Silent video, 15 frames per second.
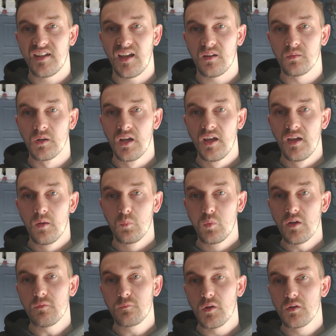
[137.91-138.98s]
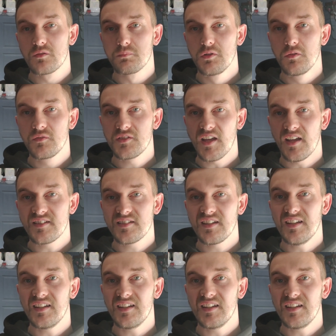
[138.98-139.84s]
Now, with those movesets,